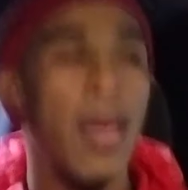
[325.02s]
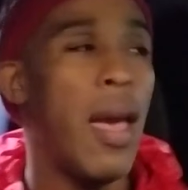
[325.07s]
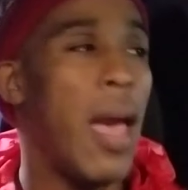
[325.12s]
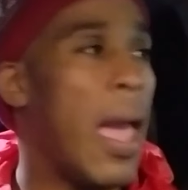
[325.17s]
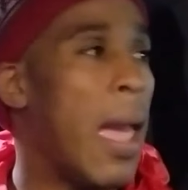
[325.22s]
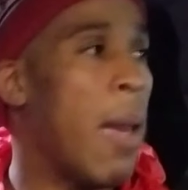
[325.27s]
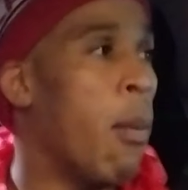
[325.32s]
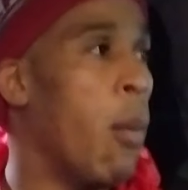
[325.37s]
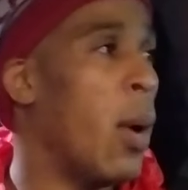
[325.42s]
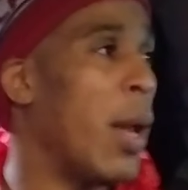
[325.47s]

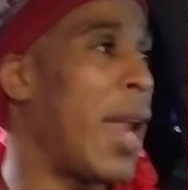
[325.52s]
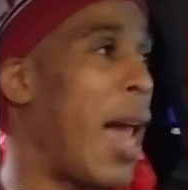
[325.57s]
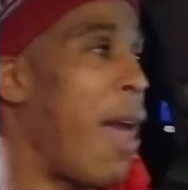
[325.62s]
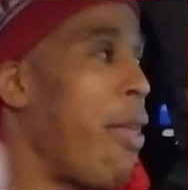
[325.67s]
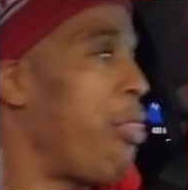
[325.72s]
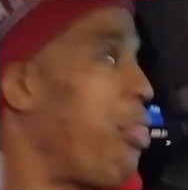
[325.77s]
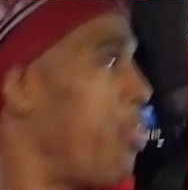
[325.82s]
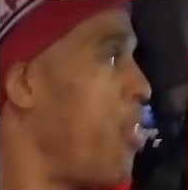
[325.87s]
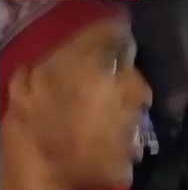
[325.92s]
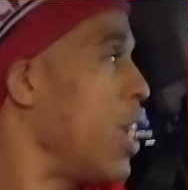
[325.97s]
And when I
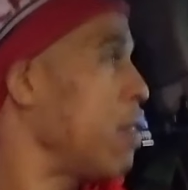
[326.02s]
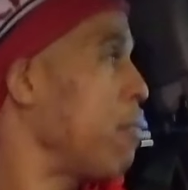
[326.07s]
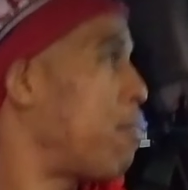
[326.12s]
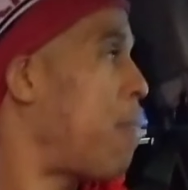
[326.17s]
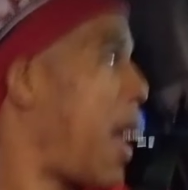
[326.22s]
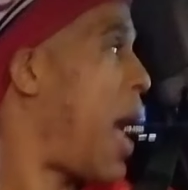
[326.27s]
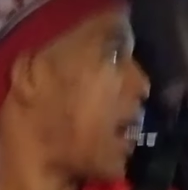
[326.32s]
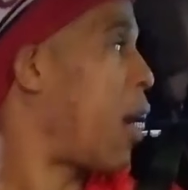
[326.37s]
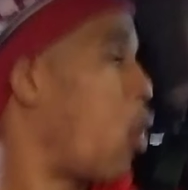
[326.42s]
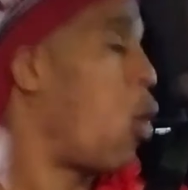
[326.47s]
think
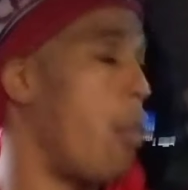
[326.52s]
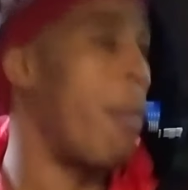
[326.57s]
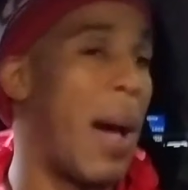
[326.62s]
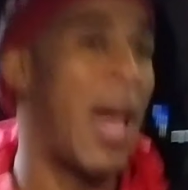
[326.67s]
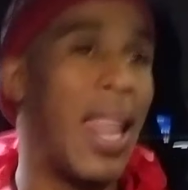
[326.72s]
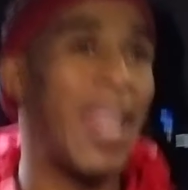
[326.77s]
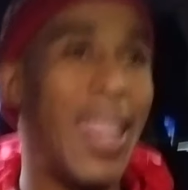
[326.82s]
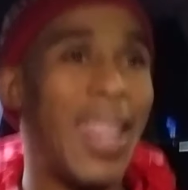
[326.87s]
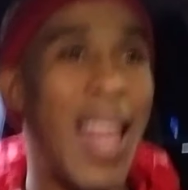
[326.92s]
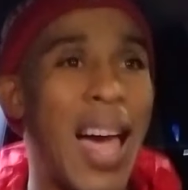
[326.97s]
back on
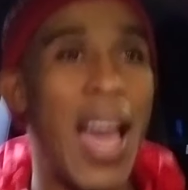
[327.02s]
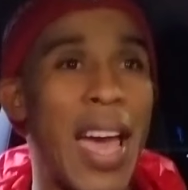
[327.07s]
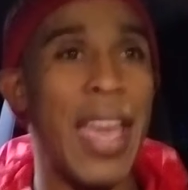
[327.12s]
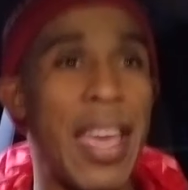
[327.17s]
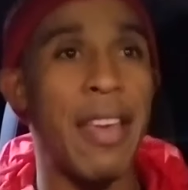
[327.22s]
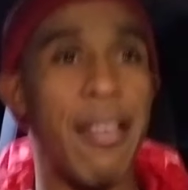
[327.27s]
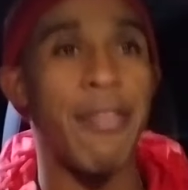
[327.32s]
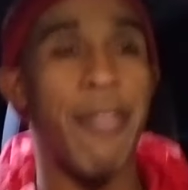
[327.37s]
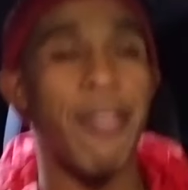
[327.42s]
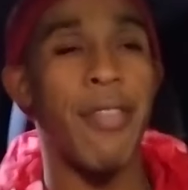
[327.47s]
my
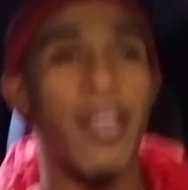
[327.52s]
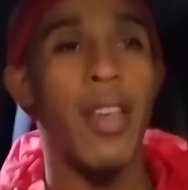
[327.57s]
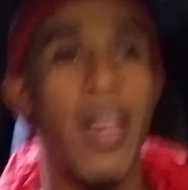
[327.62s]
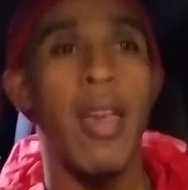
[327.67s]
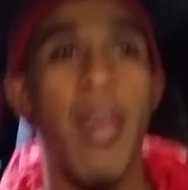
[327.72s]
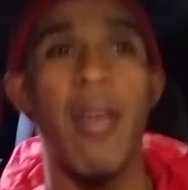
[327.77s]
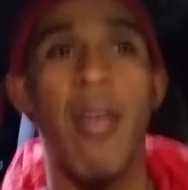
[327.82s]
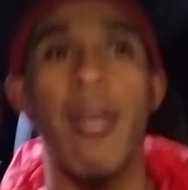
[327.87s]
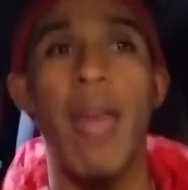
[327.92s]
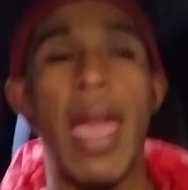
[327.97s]
life
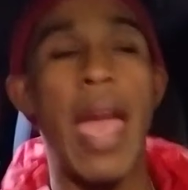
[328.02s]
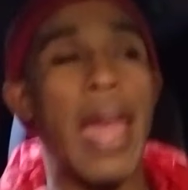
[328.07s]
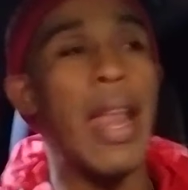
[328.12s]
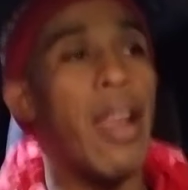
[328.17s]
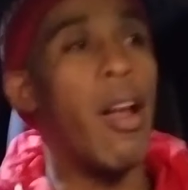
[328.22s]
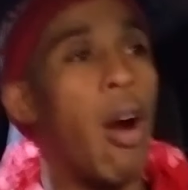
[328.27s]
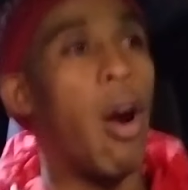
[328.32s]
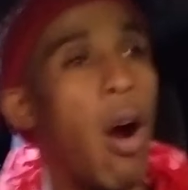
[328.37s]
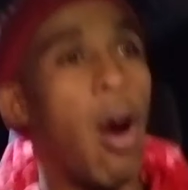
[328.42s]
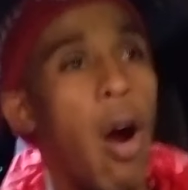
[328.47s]

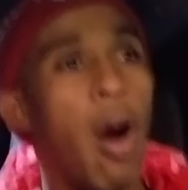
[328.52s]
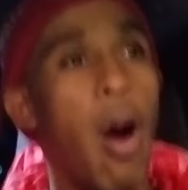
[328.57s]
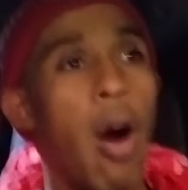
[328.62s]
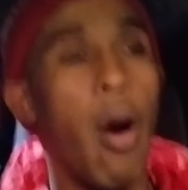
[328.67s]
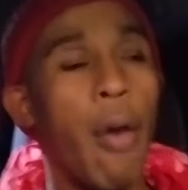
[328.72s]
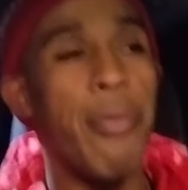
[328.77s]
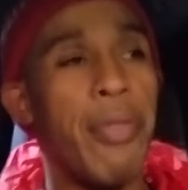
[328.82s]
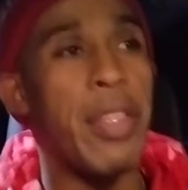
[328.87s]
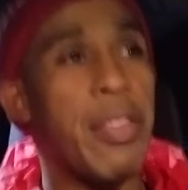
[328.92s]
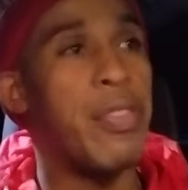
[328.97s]
and
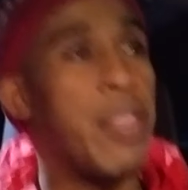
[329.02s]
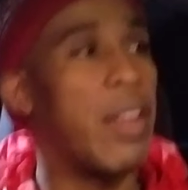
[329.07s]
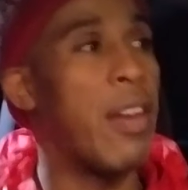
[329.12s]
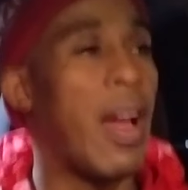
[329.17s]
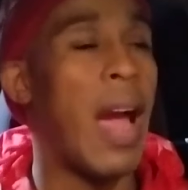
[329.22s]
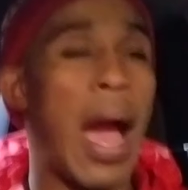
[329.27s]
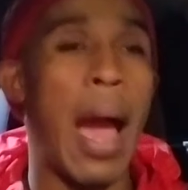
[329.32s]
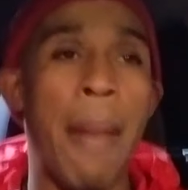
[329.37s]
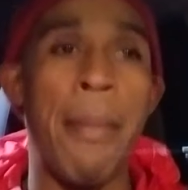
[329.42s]
all the,